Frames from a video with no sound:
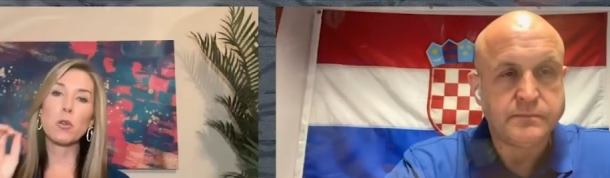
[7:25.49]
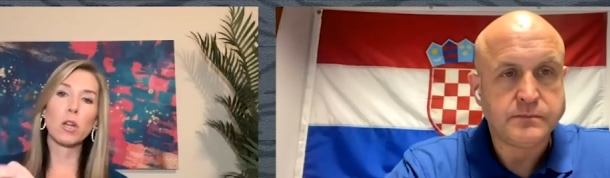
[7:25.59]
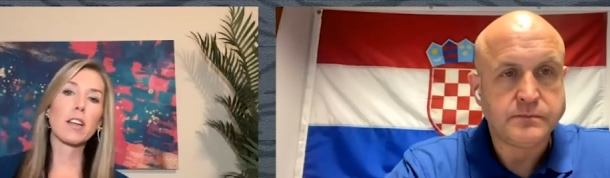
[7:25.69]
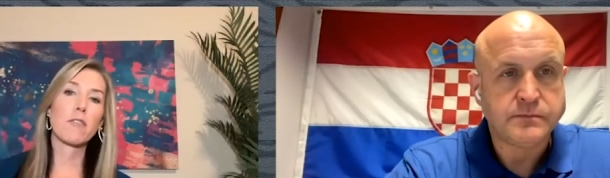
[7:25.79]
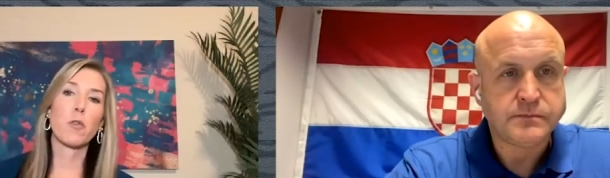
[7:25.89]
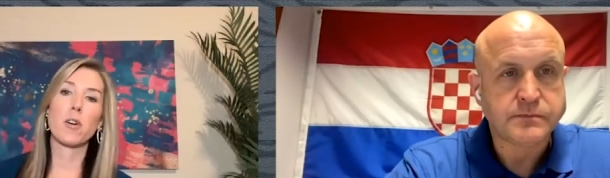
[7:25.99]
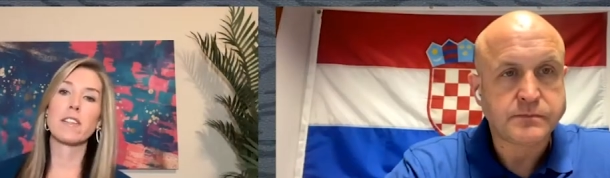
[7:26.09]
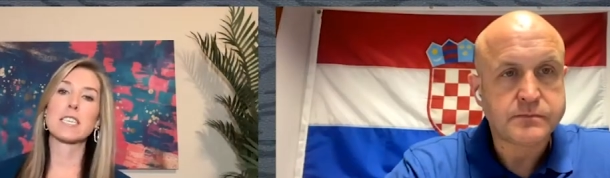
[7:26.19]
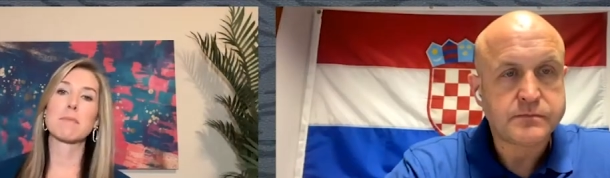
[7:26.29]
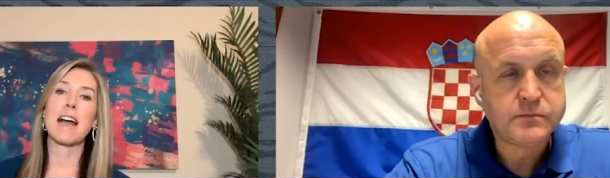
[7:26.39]
Speaker 1: you looking for in
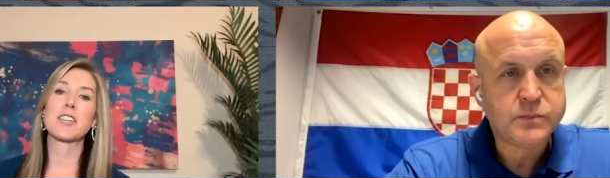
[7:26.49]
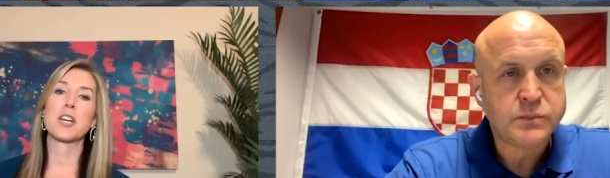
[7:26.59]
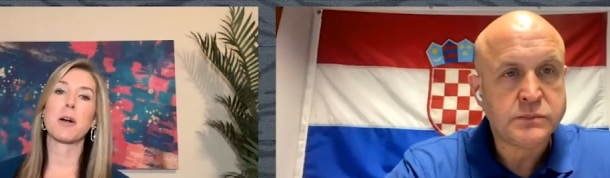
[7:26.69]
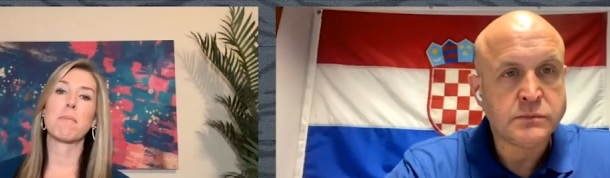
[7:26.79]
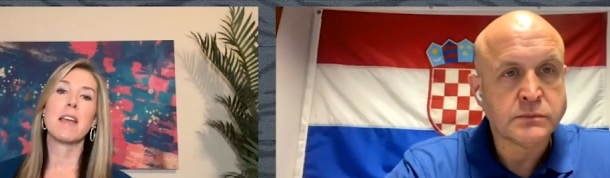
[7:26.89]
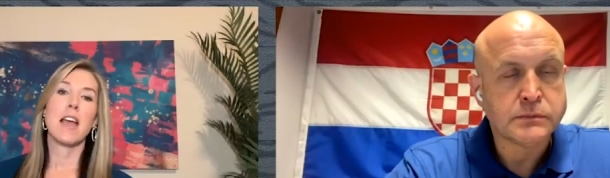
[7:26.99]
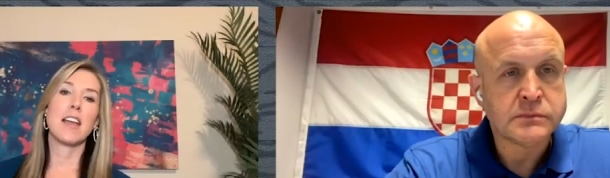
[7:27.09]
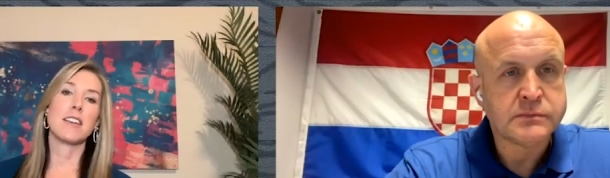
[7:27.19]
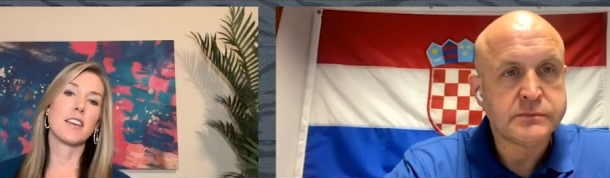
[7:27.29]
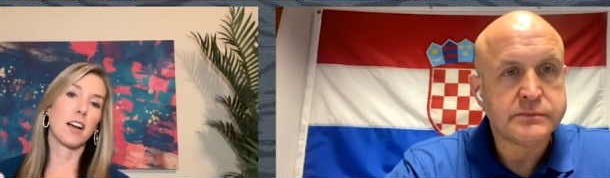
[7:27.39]
this matchup,
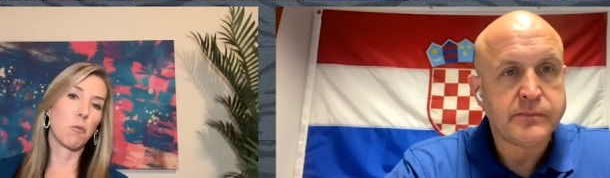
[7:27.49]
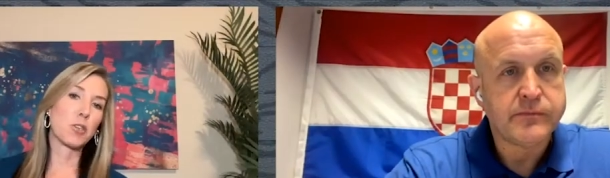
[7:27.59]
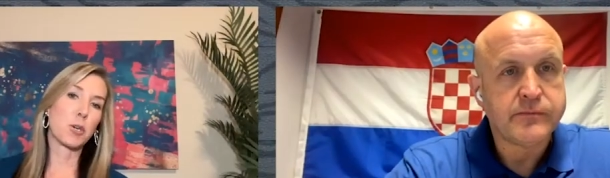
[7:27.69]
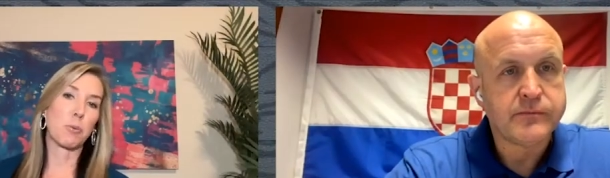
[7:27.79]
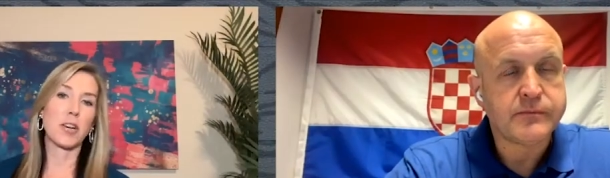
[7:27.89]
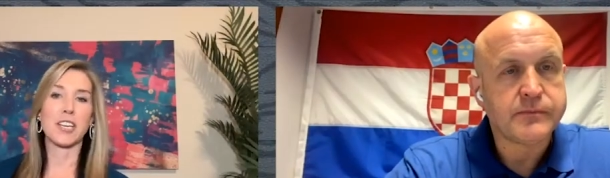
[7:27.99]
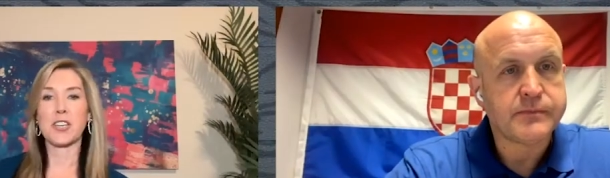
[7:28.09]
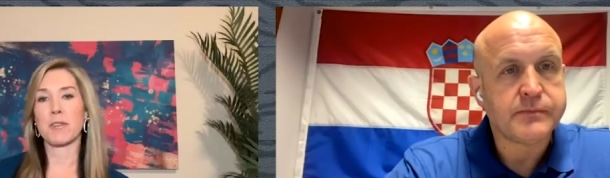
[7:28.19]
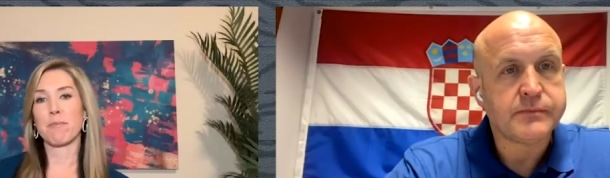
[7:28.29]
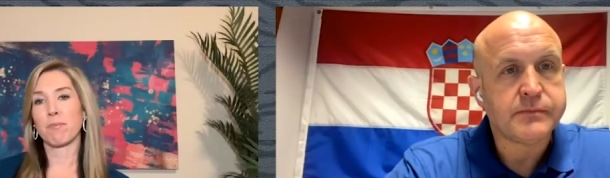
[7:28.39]
and uh, what's your
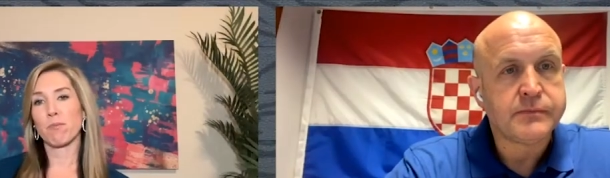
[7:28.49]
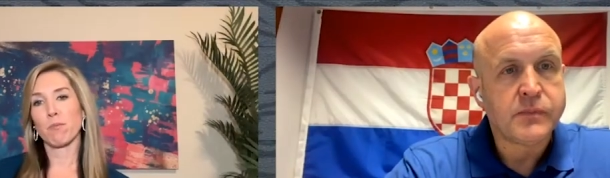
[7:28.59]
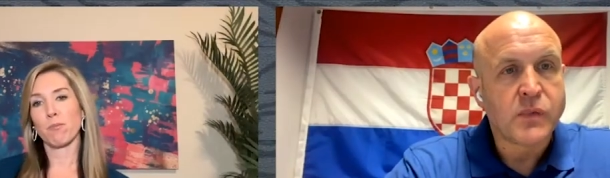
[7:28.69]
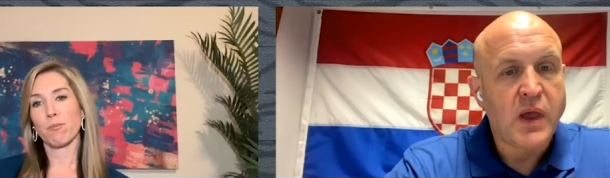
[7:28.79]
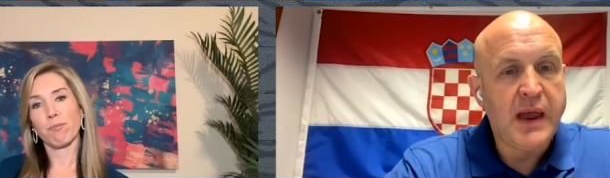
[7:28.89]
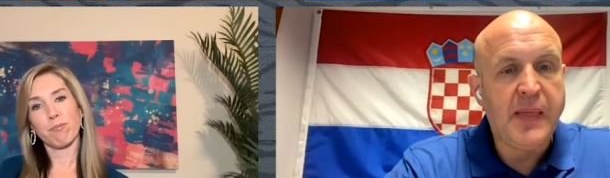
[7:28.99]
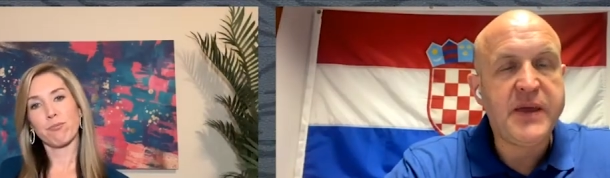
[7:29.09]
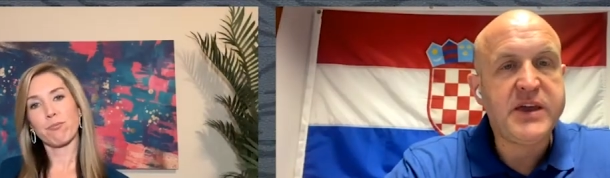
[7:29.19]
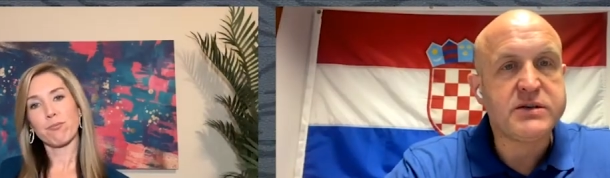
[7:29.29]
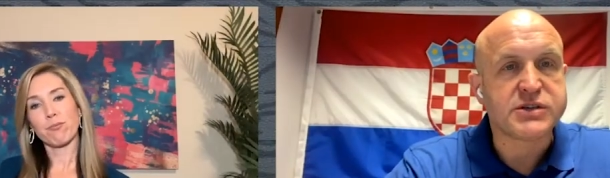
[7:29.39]
prediction?
Speaker 2: I
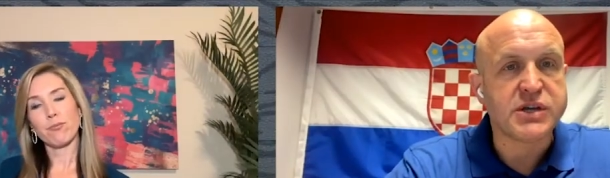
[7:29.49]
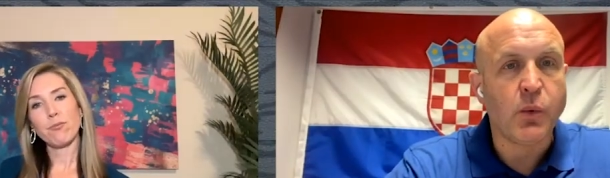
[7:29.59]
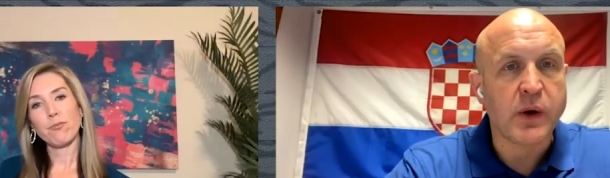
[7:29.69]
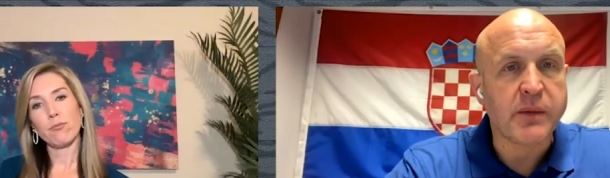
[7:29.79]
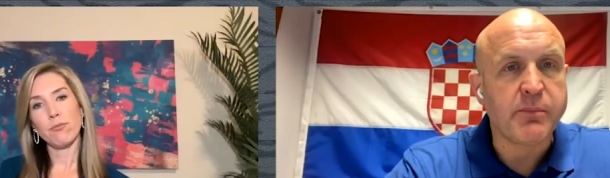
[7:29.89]
think you still want to